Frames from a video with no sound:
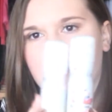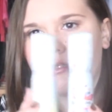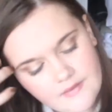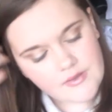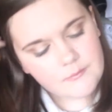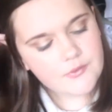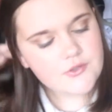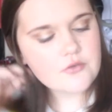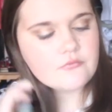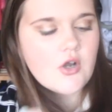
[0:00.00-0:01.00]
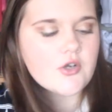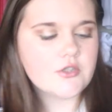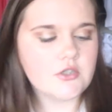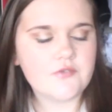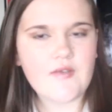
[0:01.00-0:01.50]
I have Impulse Rock
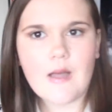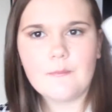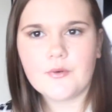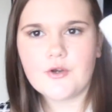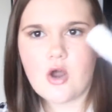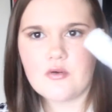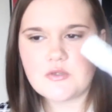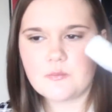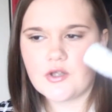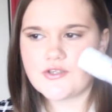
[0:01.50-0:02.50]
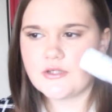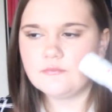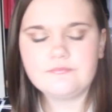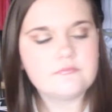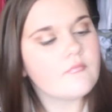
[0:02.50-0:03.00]
and Love Amber and Orange
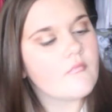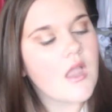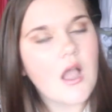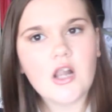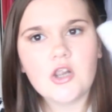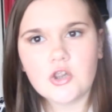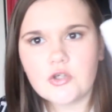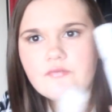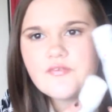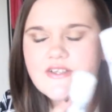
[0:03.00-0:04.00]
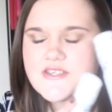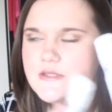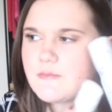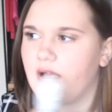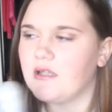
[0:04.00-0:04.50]
Blossom. Love this
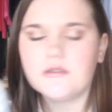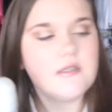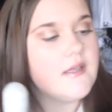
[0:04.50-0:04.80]
smell.